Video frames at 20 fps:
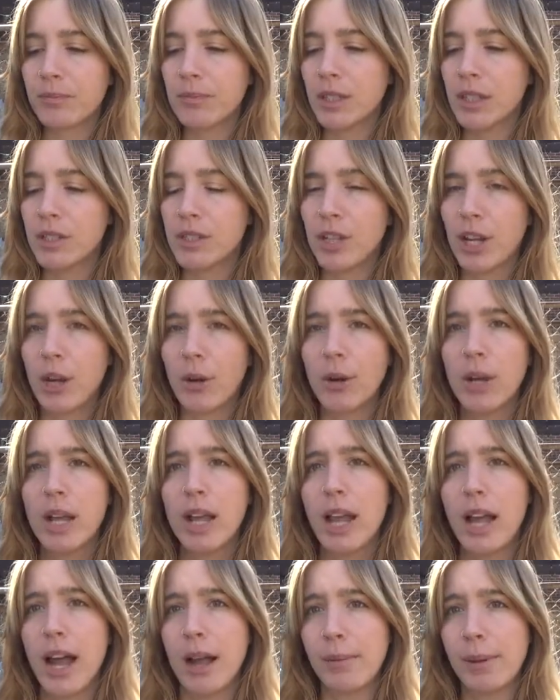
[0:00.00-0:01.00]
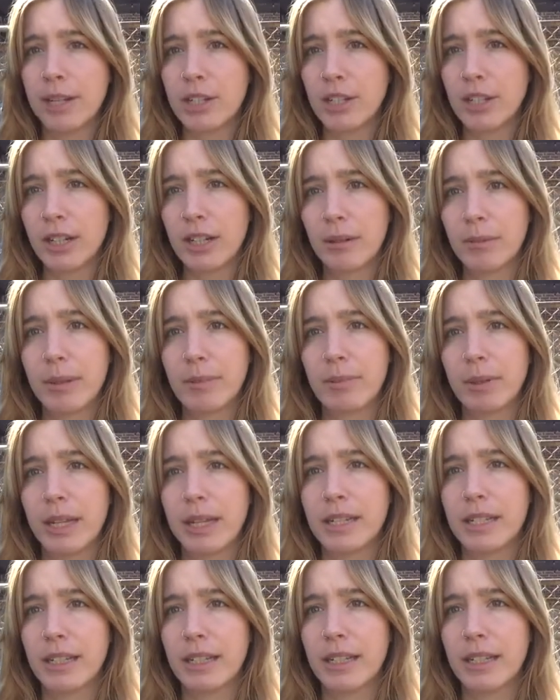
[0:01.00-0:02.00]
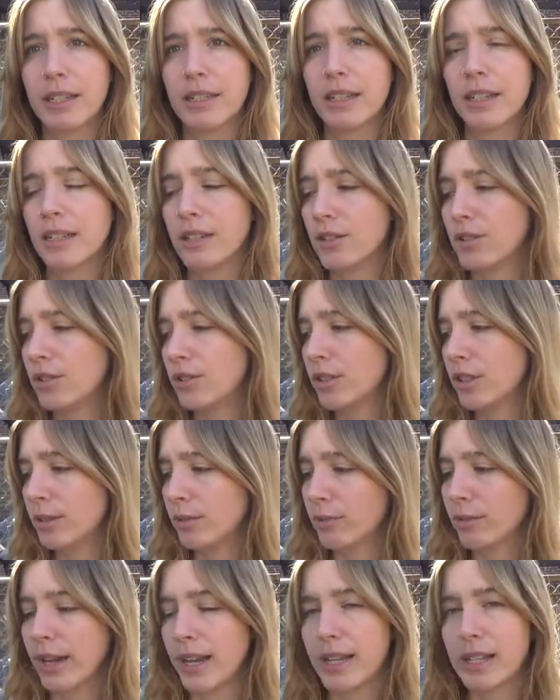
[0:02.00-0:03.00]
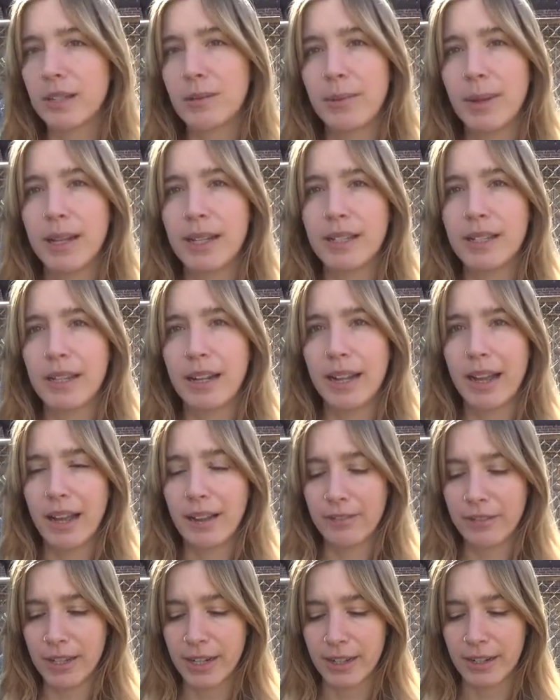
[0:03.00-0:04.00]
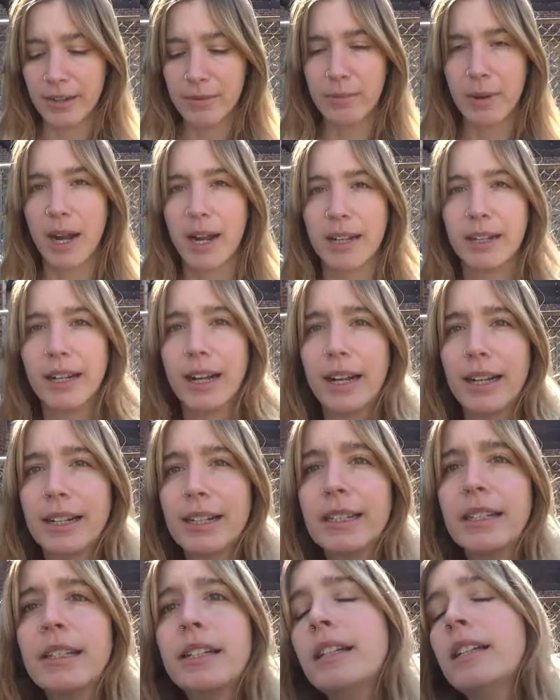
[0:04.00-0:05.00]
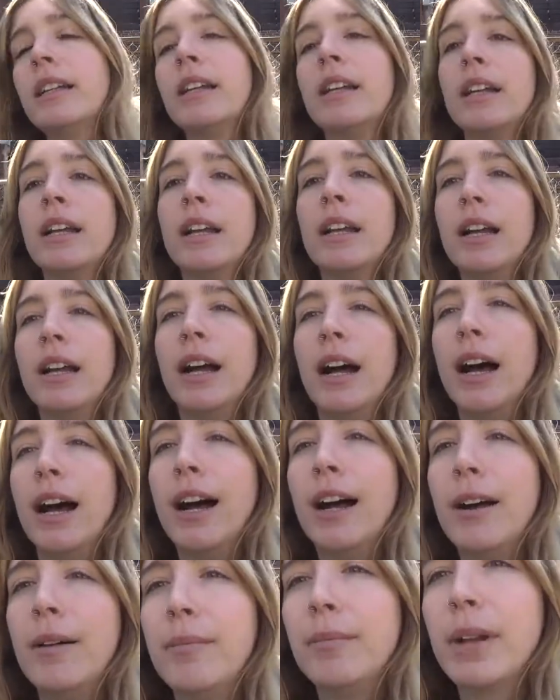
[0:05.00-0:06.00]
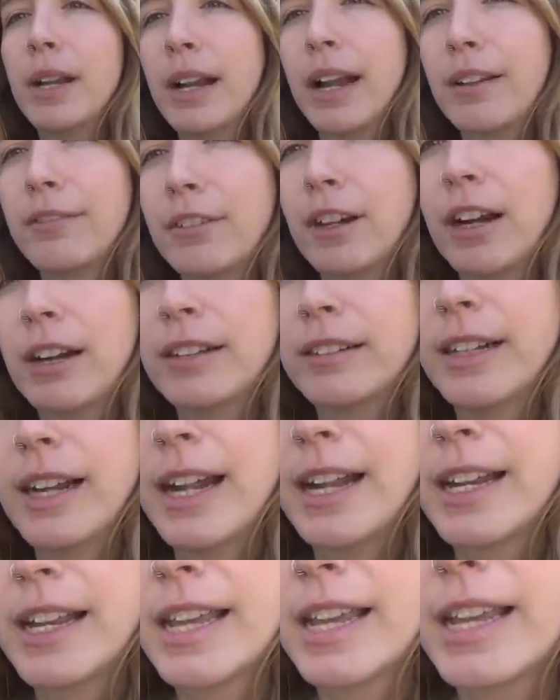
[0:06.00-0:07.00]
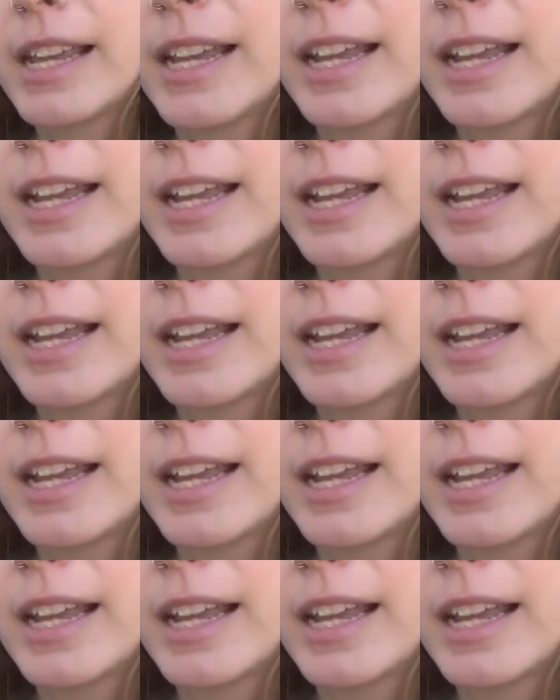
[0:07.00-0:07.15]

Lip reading: So I'm actually going to be planting these into some raised beds that I have here in my garden, and I've already